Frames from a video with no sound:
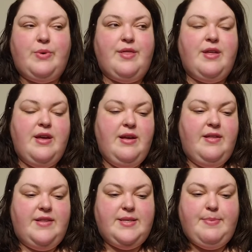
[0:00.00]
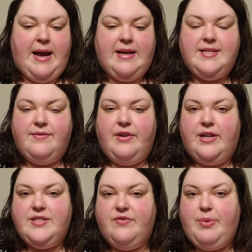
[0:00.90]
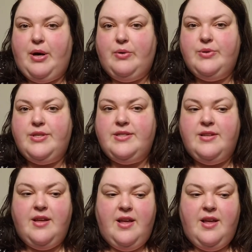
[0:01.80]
with these passive aggressive posts